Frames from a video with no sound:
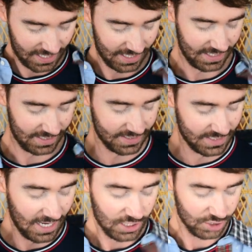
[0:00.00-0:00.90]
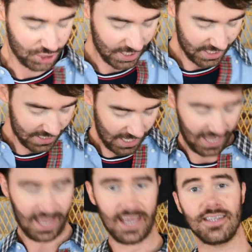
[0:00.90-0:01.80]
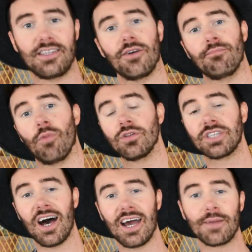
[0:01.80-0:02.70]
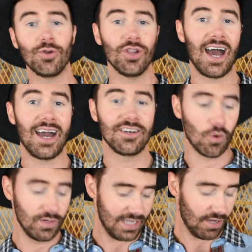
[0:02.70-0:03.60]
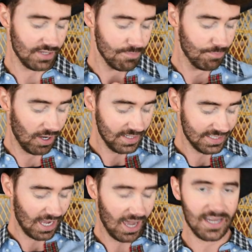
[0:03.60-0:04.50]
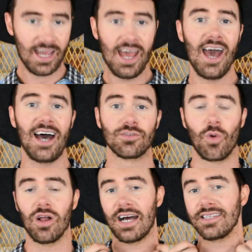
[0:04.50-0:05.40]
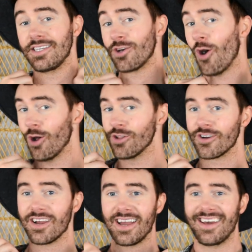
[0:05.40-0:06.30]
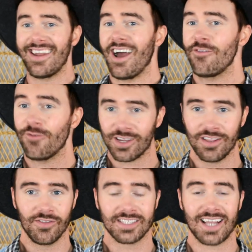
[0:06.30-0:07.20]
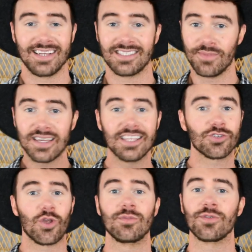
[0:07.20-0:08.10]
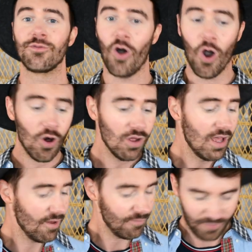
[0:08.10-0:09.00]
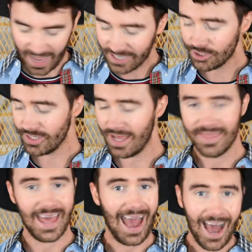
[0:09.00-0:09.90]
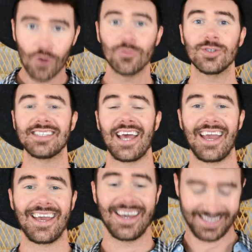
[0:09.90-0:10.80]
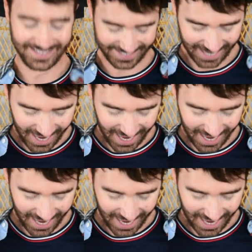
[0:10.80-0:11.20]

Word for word: It is jean and multi-plaid going down the button side as well as the collar, and I freaking love this, guys. To me, this screams fall, fashion, the house, and